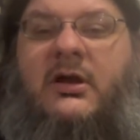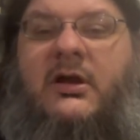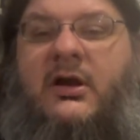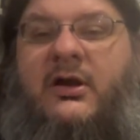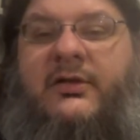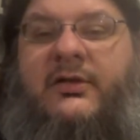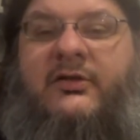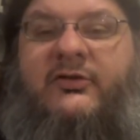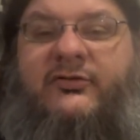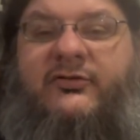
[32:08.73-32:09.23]

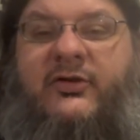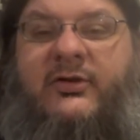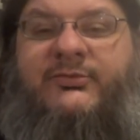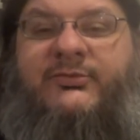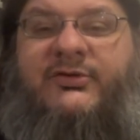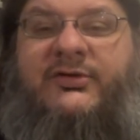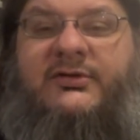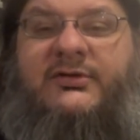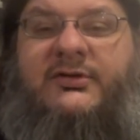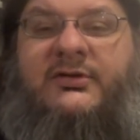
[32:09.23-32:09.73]
or in the
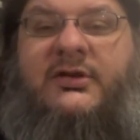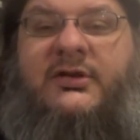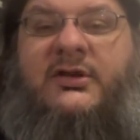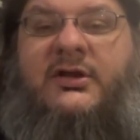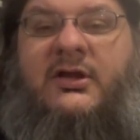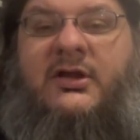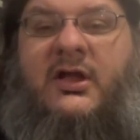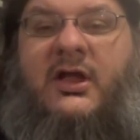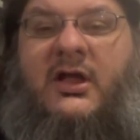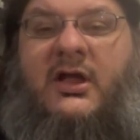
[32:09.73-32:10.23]
description,
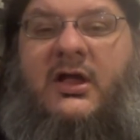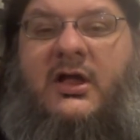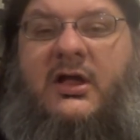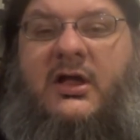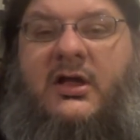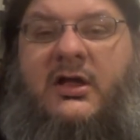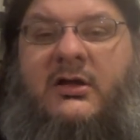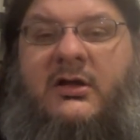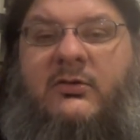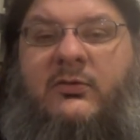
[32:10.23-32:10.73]

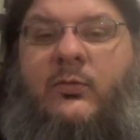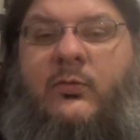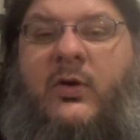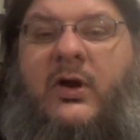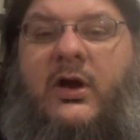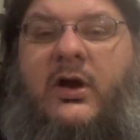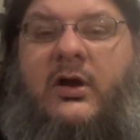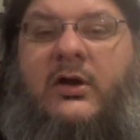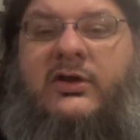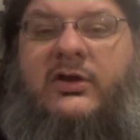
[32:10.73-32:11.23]

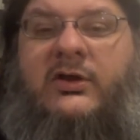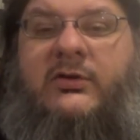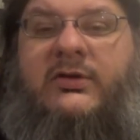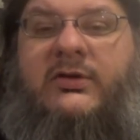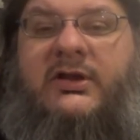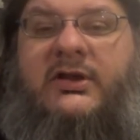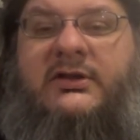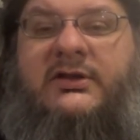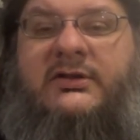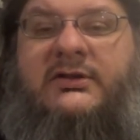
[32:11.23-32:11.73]
where you
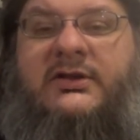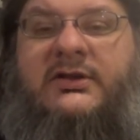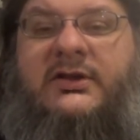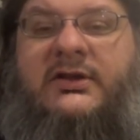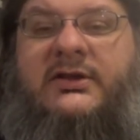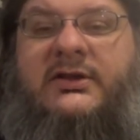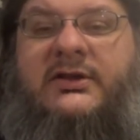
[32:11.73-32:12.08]
can